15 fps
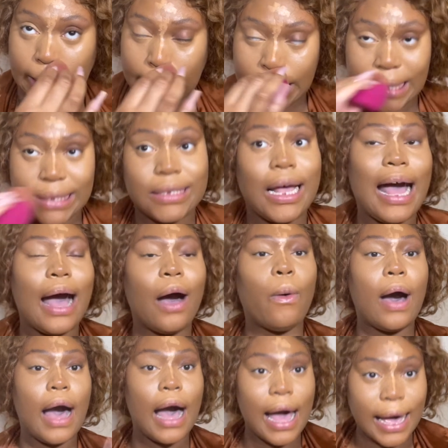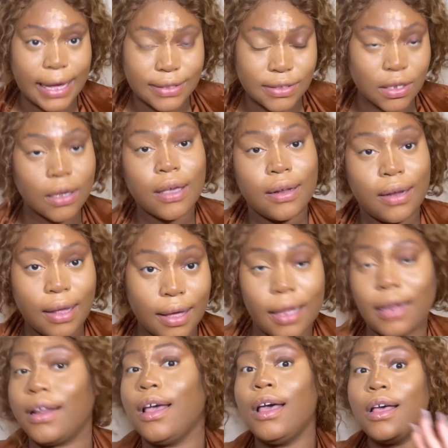That's how I took it
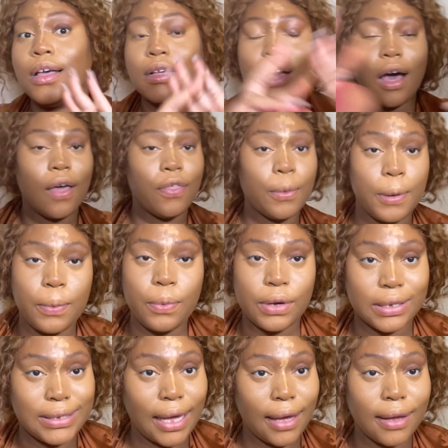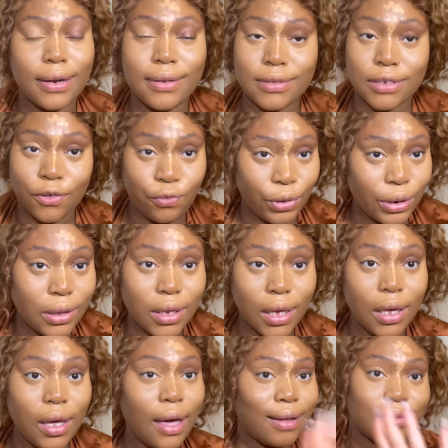in. Other people could take it in
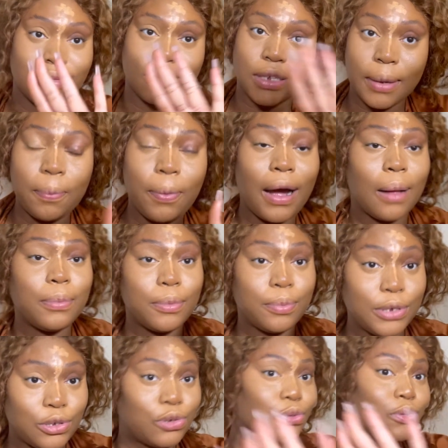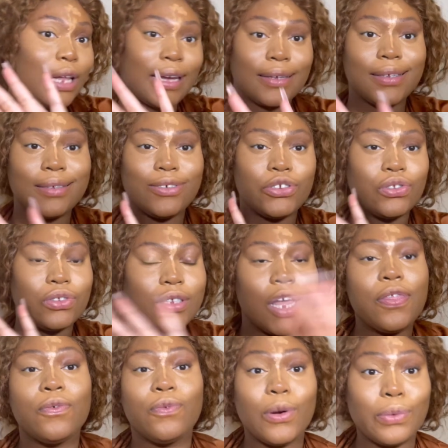differently, and they probably do. Like I said, there's
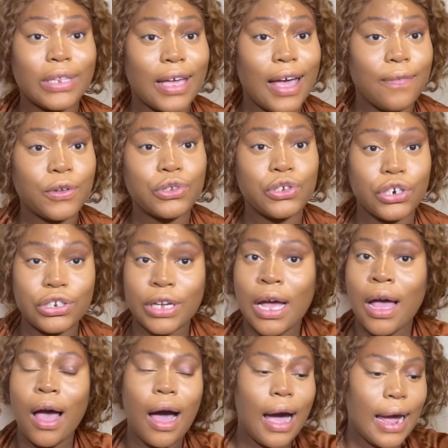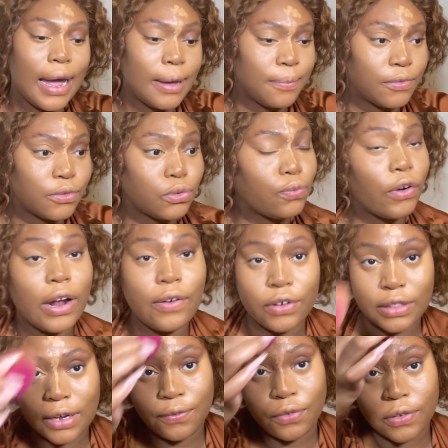nothing wrong with the Catholic Church. I am forever
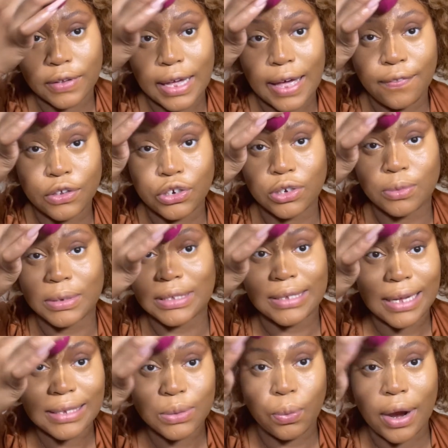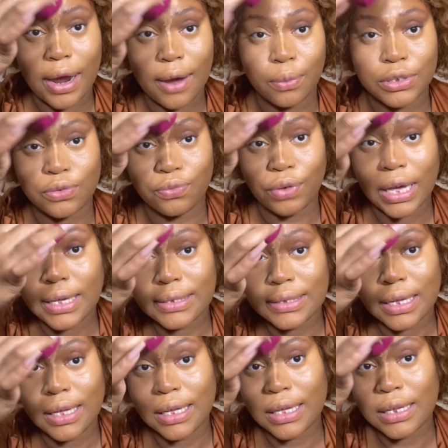thankful to the Catholic Church, because that's where I was raised
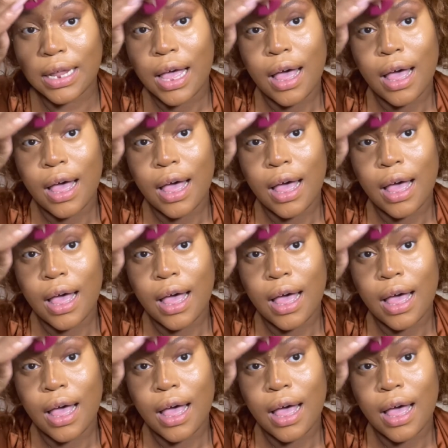in.